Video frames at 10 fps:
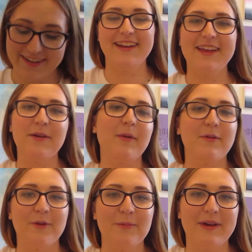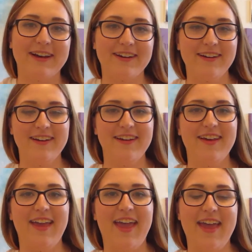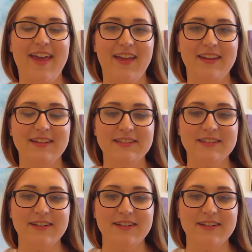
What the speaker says: And he gave my phone back, and